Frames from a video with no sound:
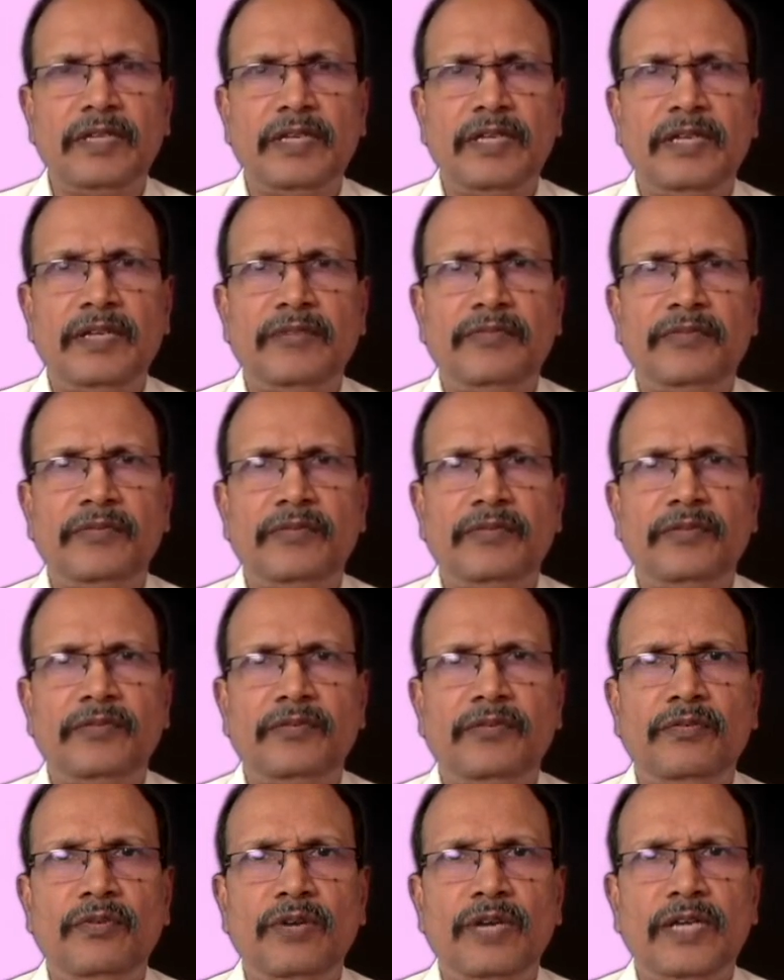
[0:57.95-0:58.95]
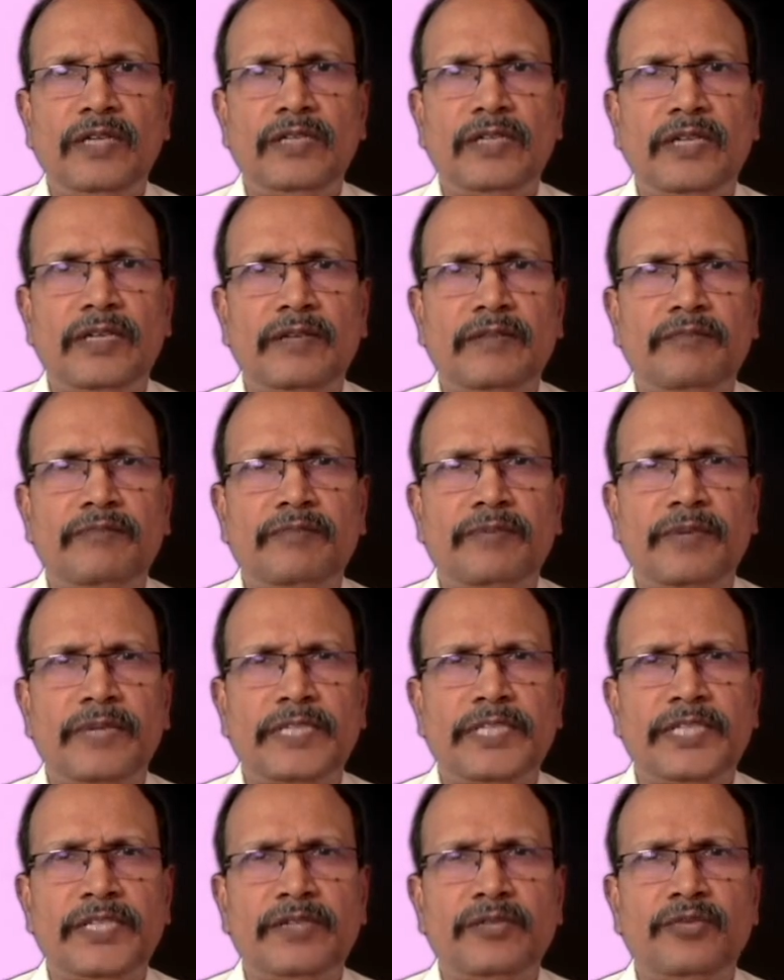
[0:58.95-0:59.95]
If you look at a
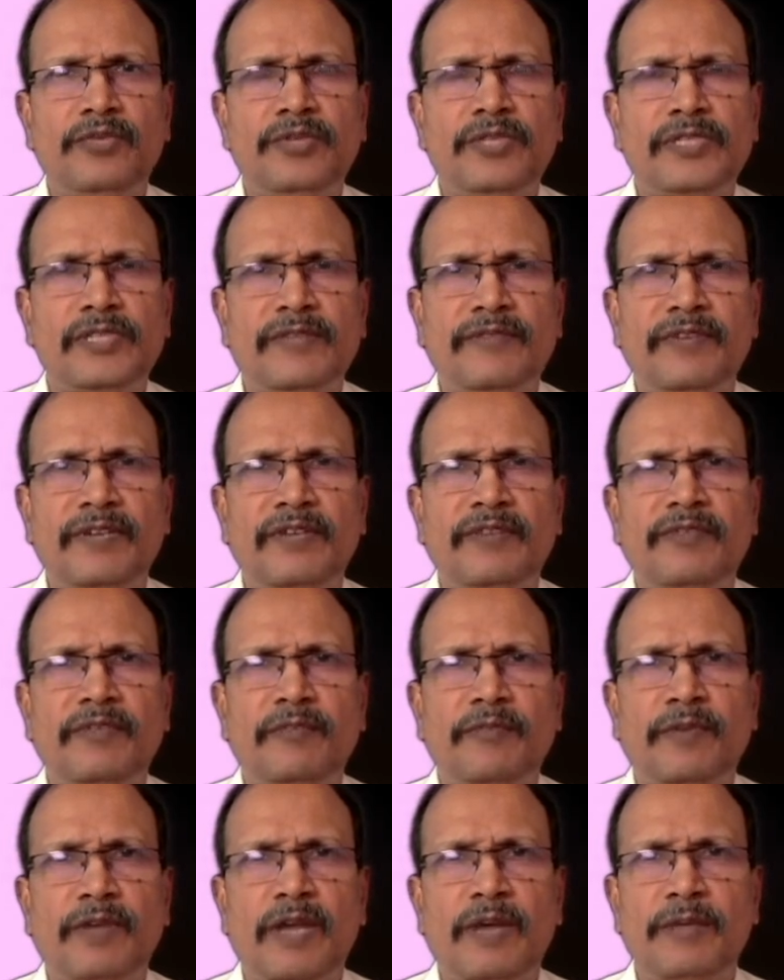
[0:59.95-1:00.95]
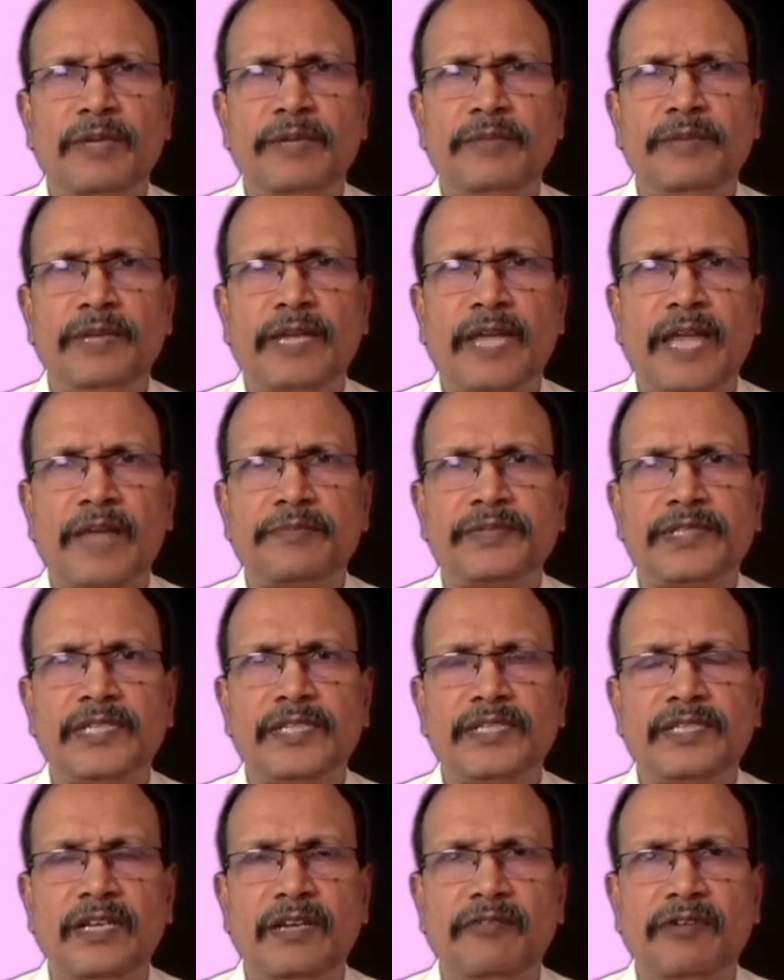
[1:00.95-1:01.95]
patient who is suffering from amoebic
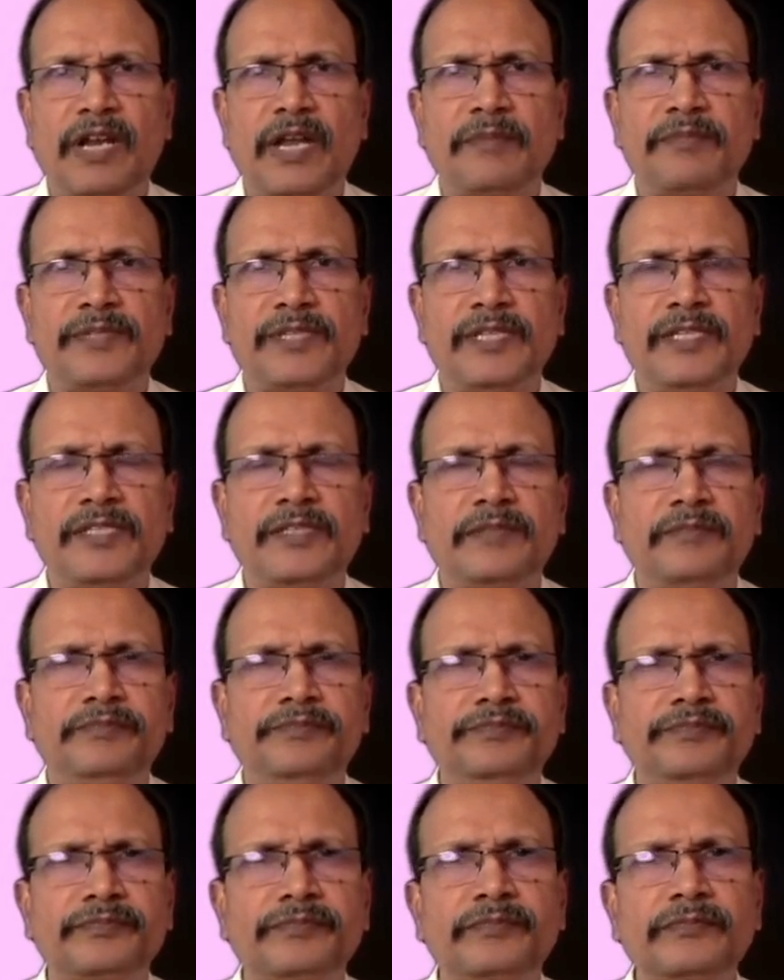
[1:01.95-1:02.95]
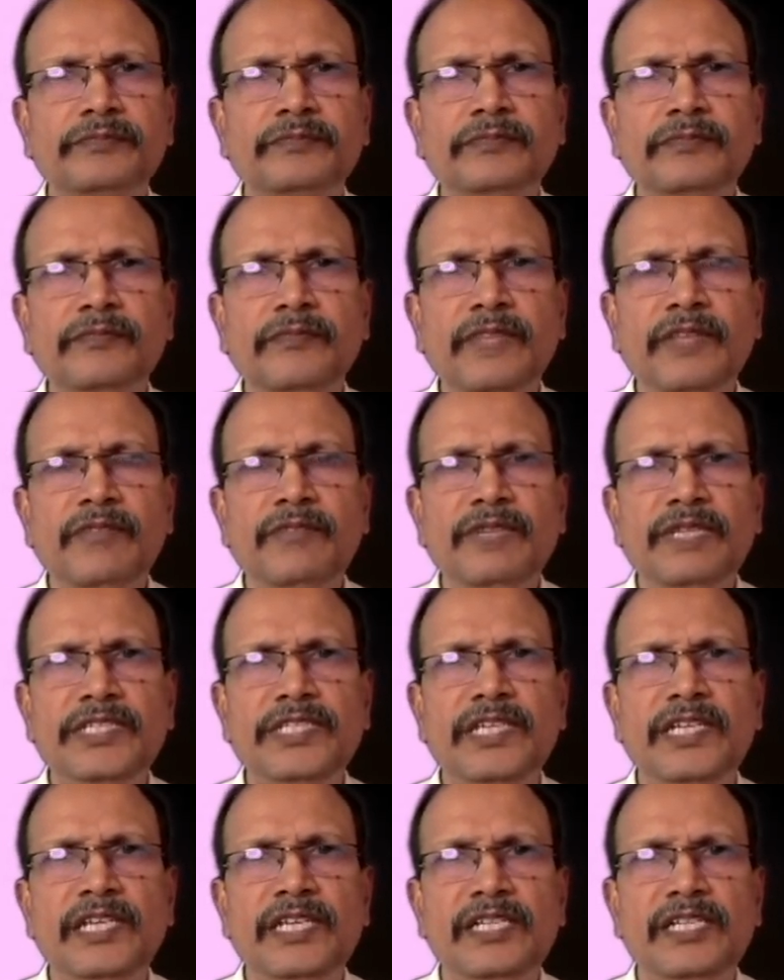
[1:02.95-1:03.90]
abscess, liver abscess, which heals